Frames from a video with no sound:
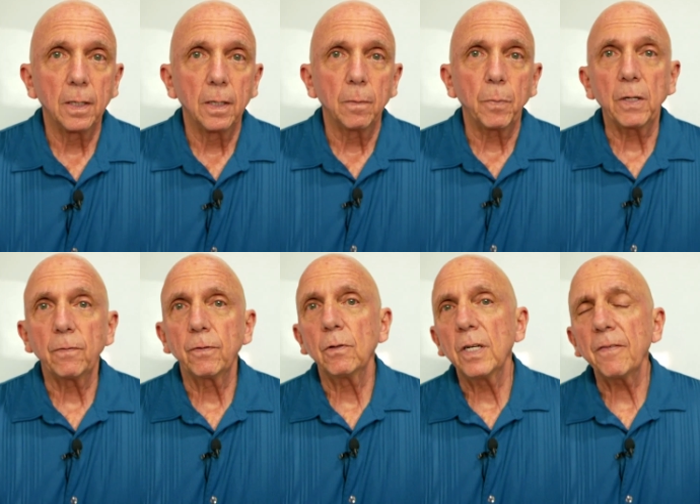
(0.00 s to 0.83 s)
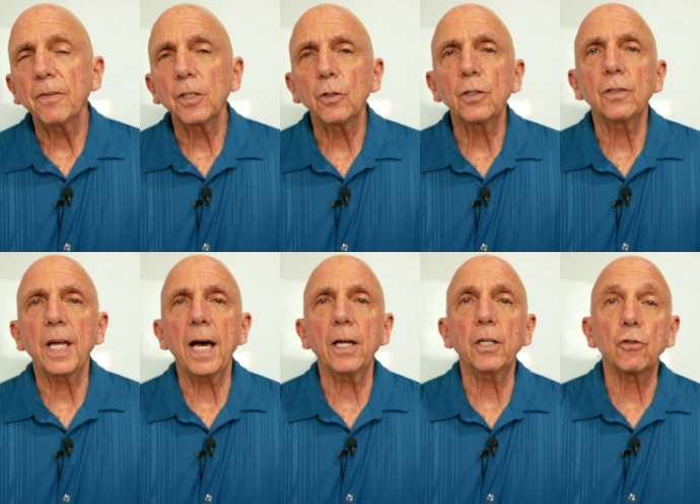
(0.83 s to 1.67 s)
But if you never learned
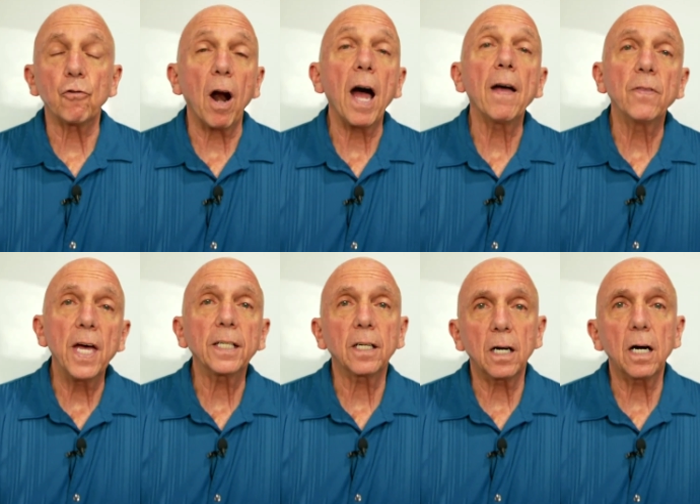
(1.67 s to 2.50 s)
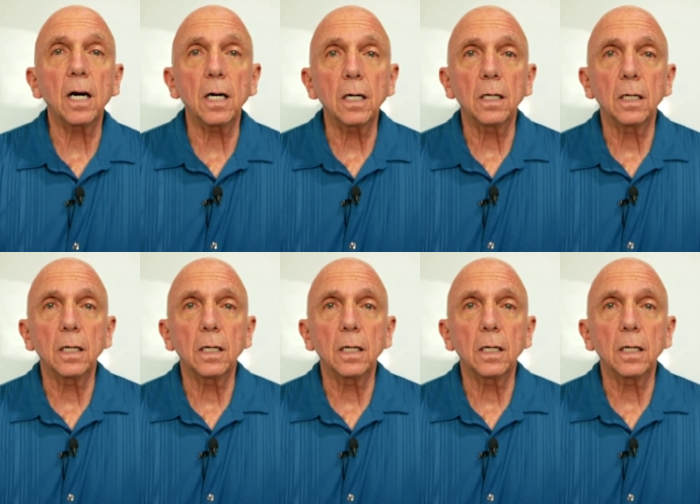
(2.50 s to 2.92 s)
how to drive that car,